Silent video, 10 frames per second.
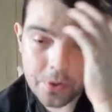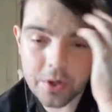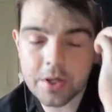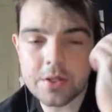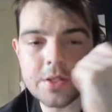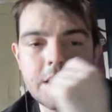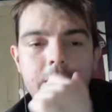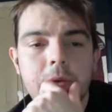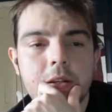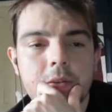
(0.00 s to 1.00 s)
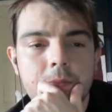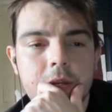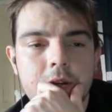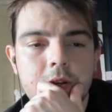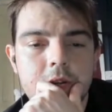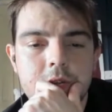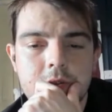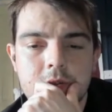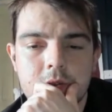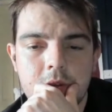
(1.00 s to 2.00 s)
more I can say, man, because